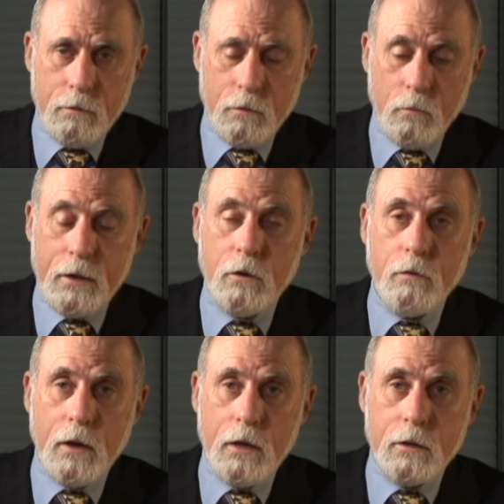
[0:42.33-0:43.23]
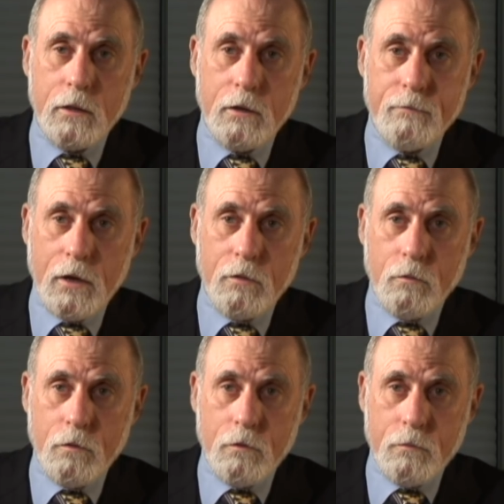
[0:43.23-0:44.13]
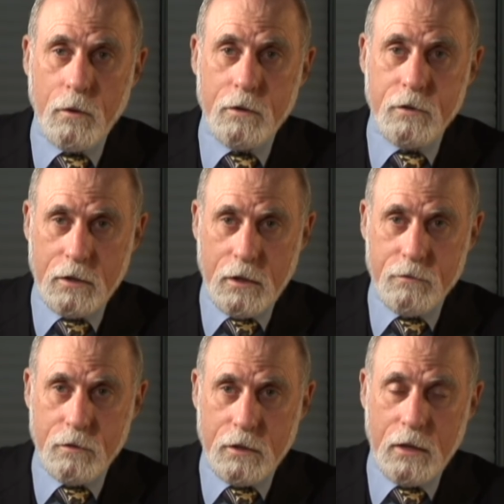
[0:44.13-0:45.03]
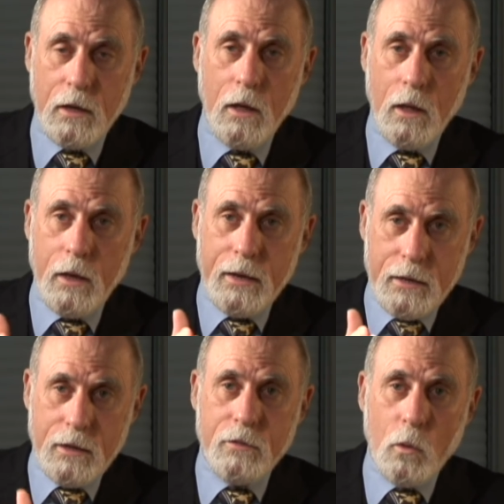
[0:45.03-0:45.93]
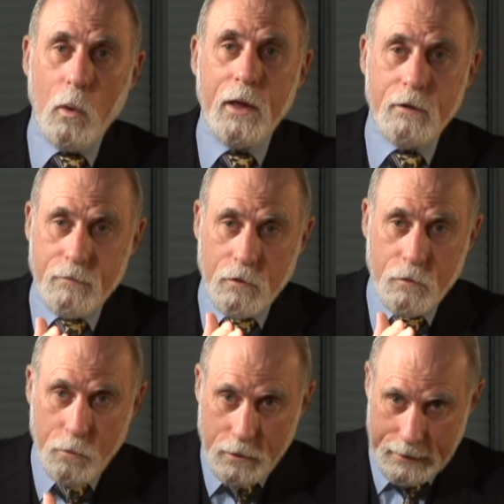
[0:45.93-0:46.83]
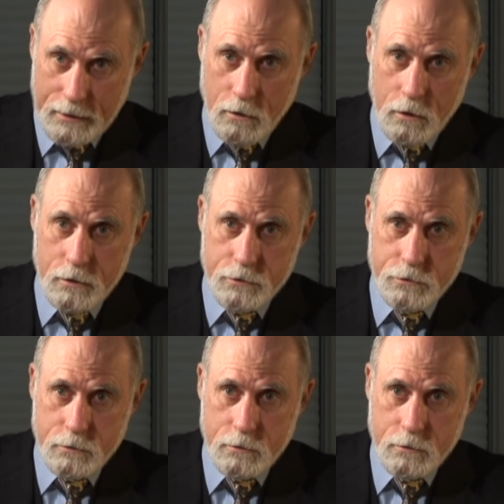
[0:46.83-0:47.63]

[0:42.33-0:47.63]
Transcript: So when he created the Advanced Research Projects Agency in the wake of the Sputnik launch,